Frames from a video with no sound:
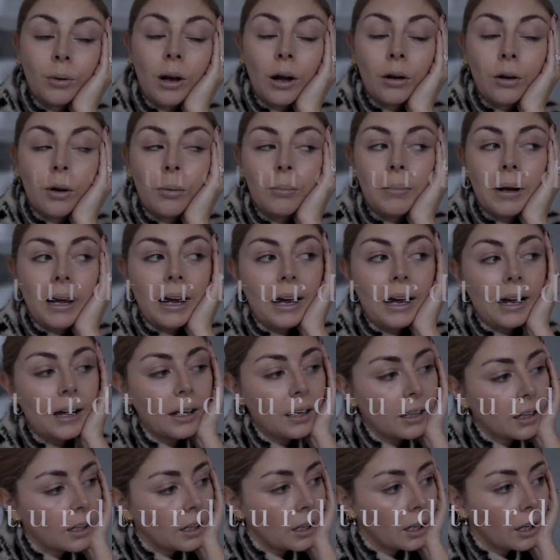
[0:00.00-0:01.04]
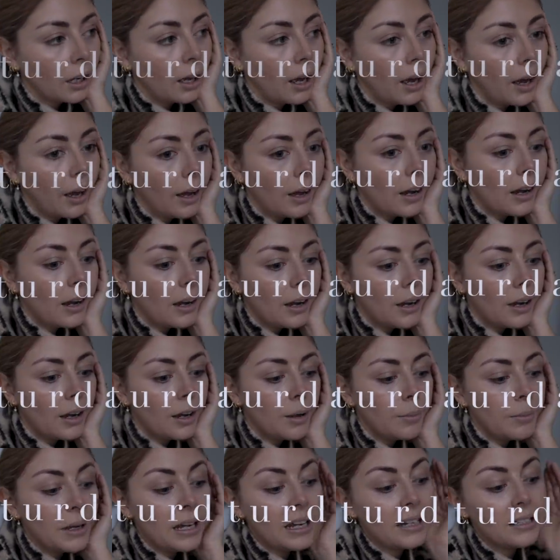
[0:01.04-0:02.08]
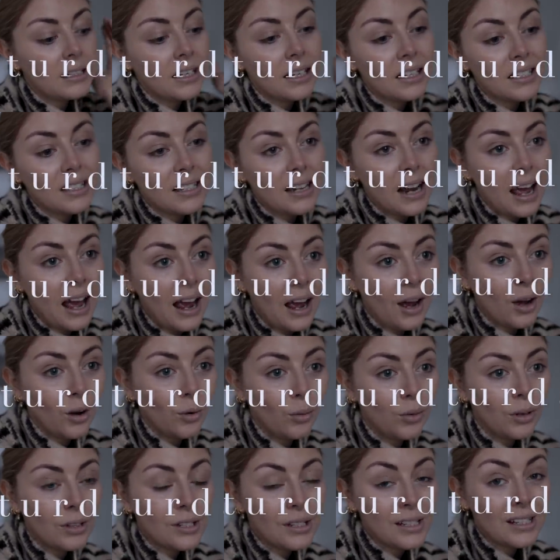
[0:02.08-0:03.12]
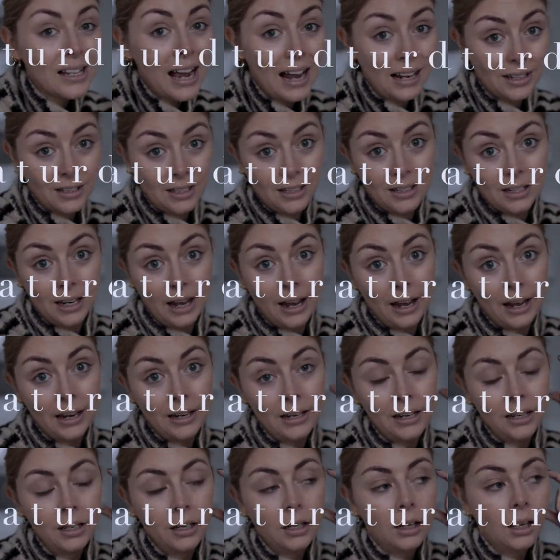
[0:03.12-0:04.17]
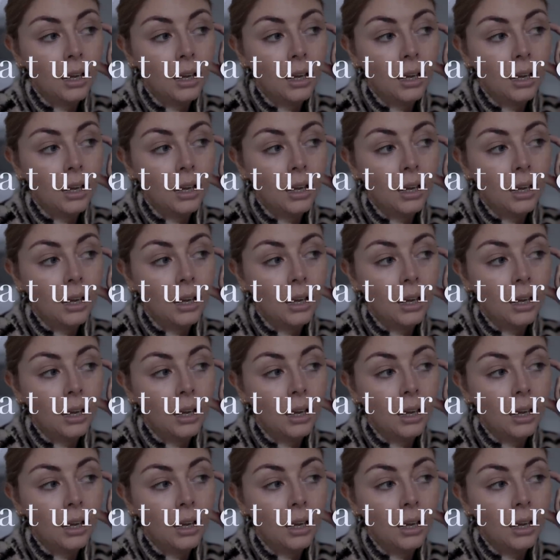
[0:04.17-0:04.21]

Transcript: welcome back. It is now Saturday.